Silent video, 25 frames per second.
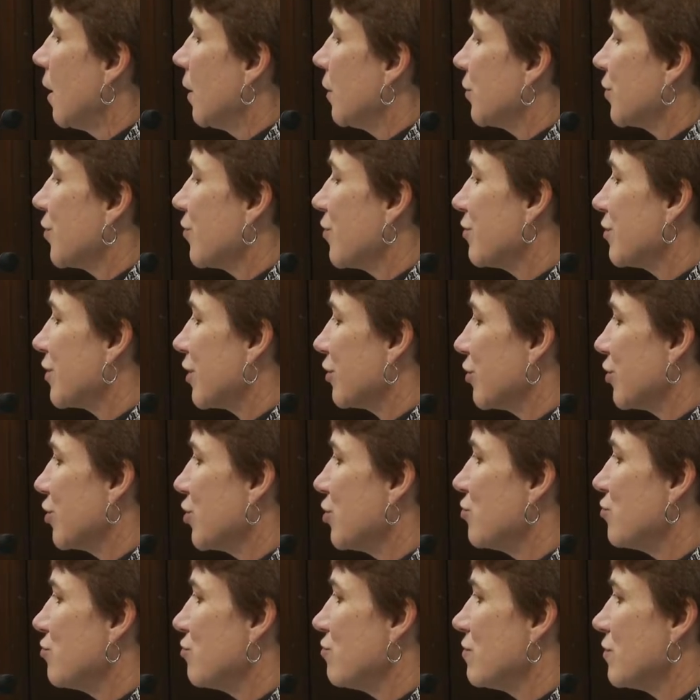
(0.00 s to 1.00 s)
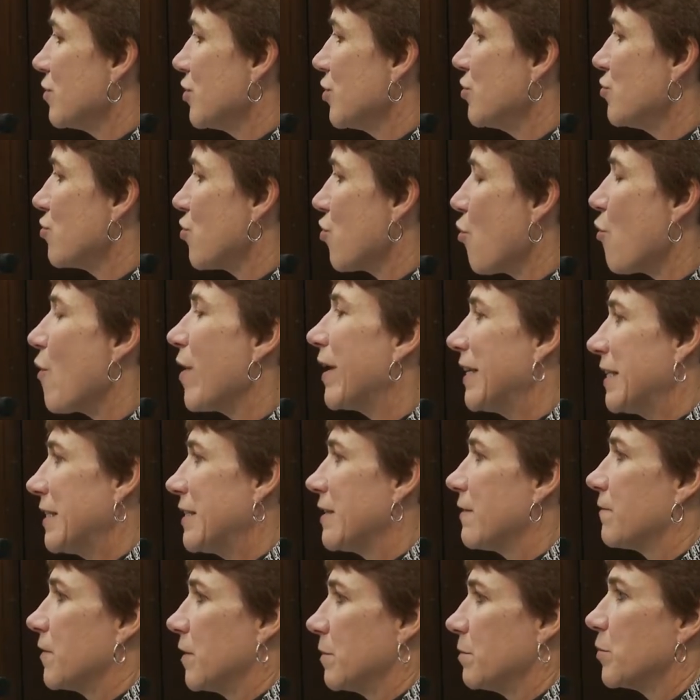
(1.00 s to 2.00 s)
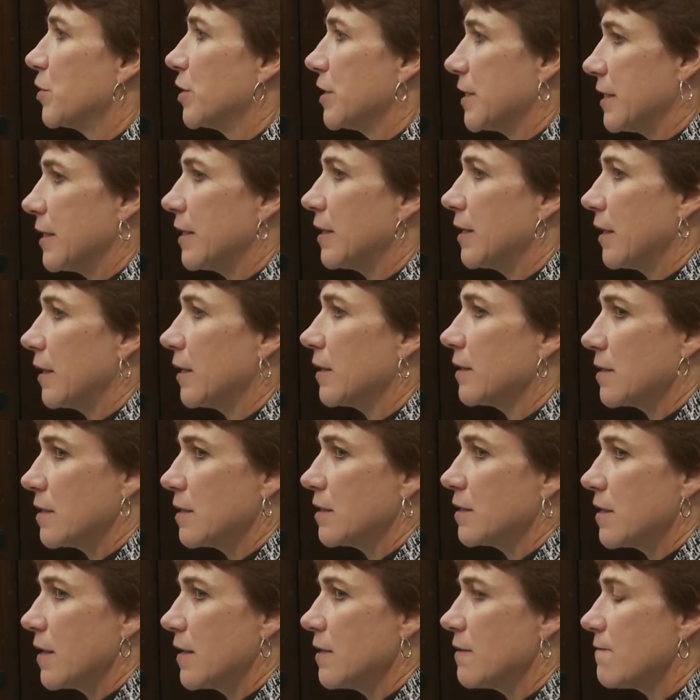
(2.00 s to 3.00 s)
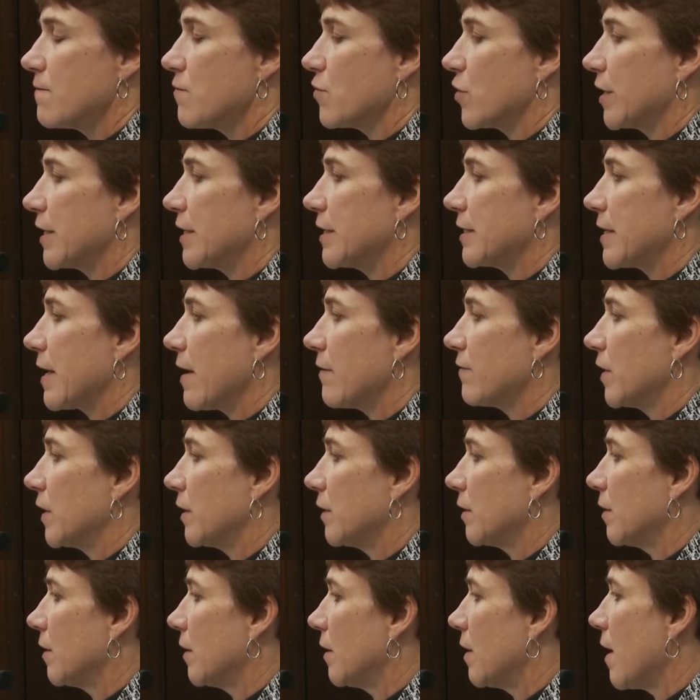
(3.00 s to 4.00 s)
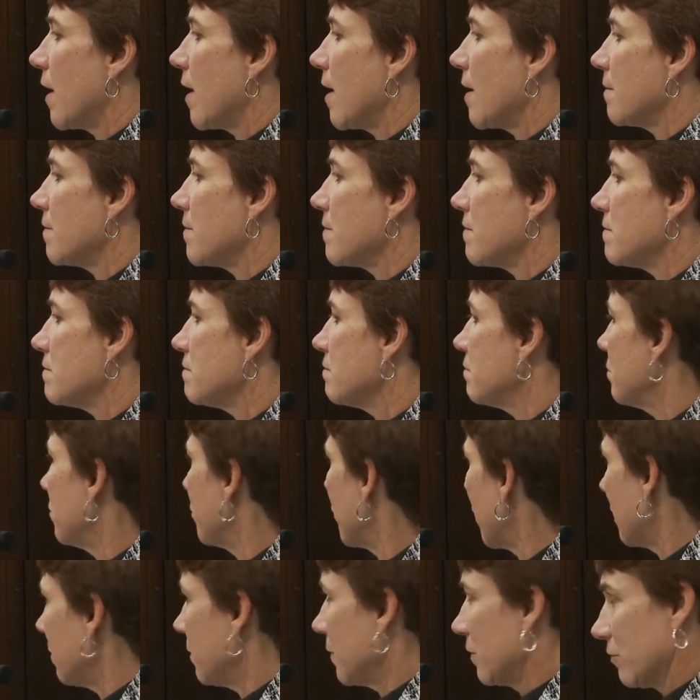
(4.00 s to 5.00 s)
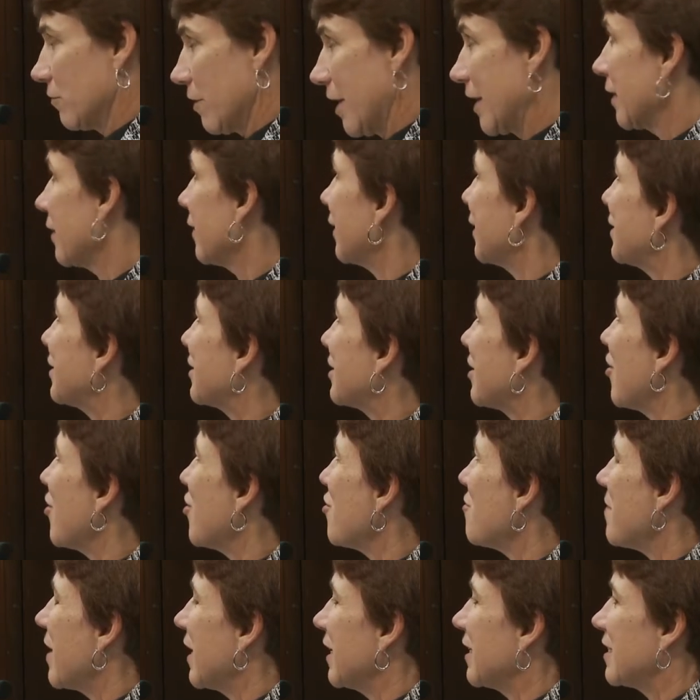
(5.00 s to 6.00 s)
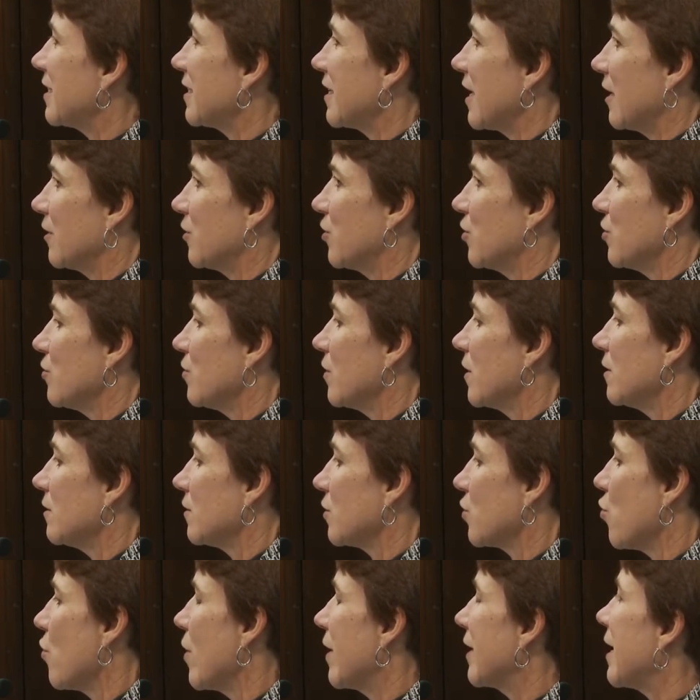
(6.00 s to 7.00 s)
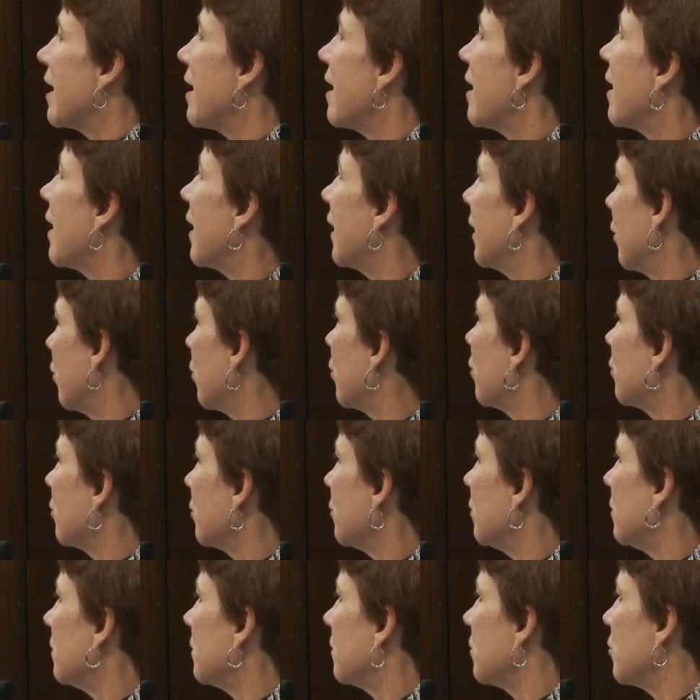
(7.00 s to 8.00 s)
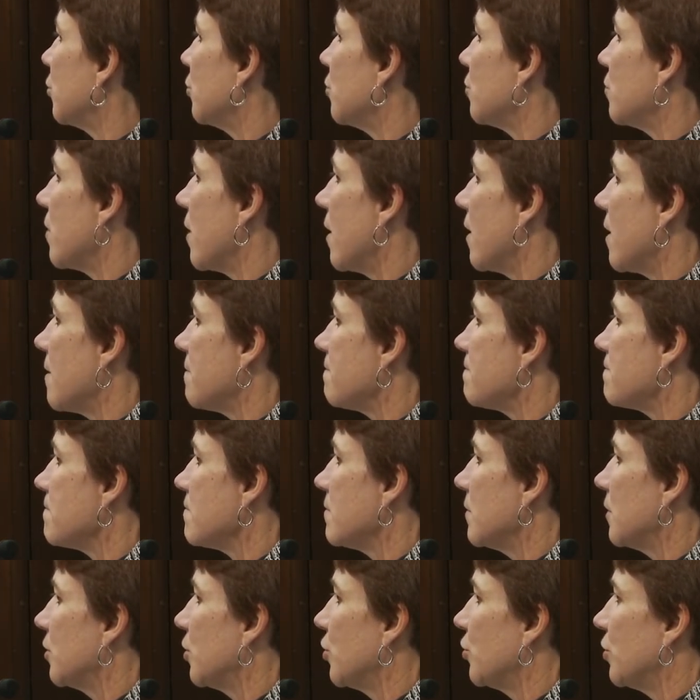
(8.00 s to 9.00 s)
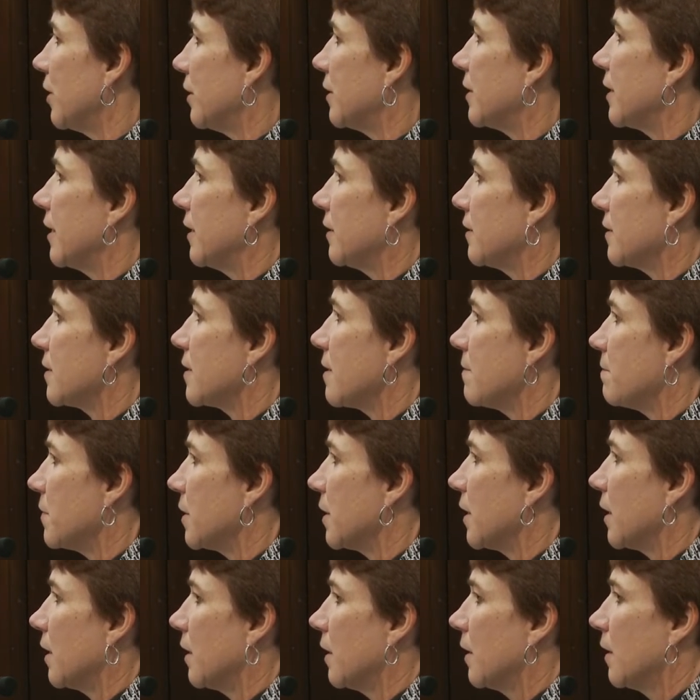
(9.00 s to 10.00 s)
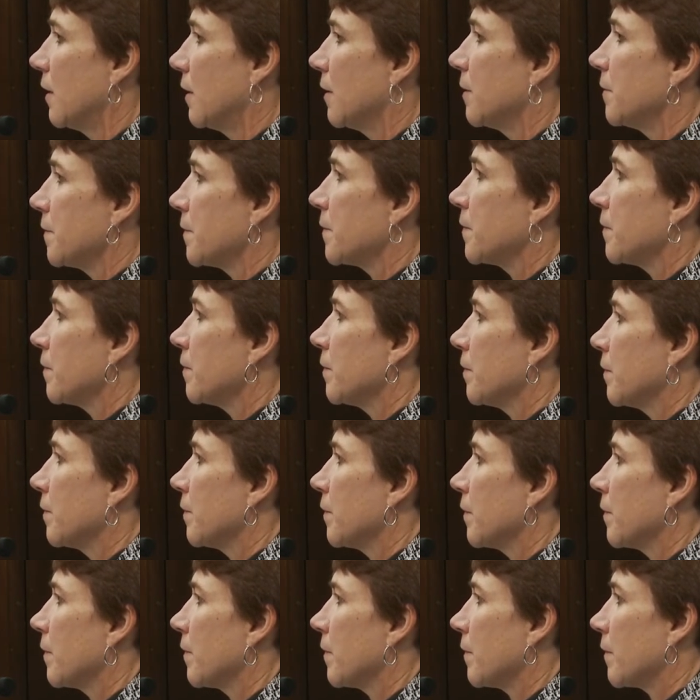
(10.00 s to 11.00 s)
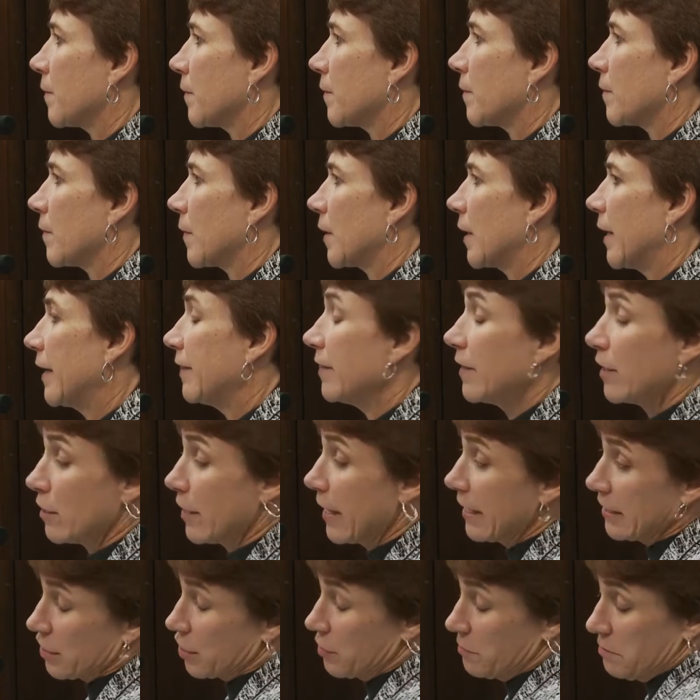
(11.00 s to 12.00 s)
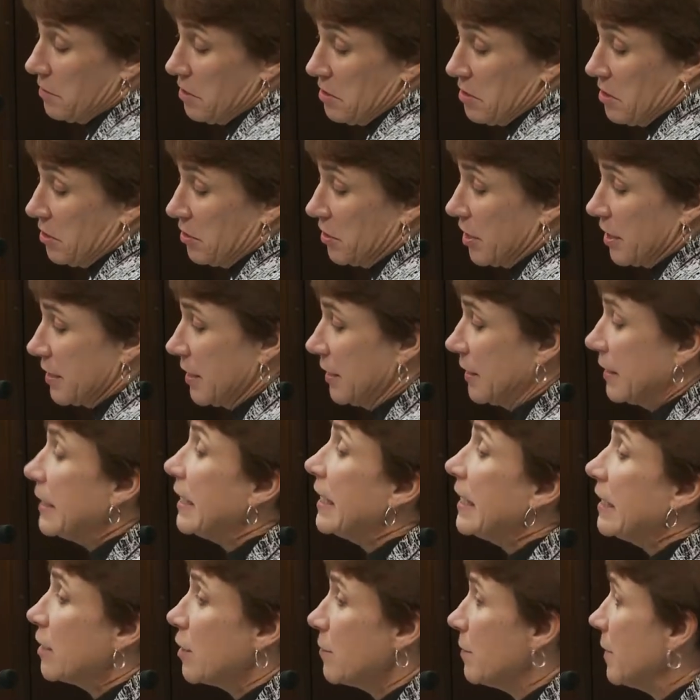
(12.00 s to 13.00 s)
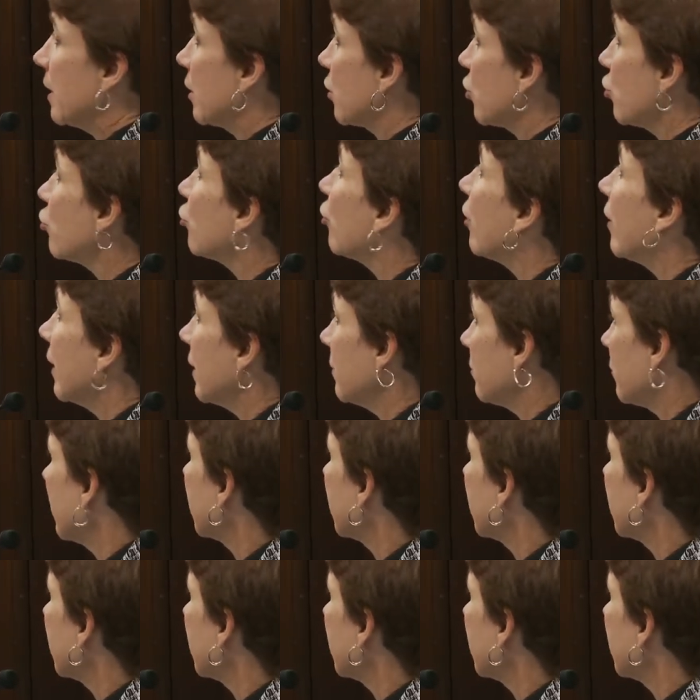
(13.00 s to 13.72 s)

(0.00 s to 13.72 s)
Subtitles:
So those are two quite different proceedings. The Title 47, rightly so by statute, is quite a high hurdle to detain somebody. And there doesn't need to be a crime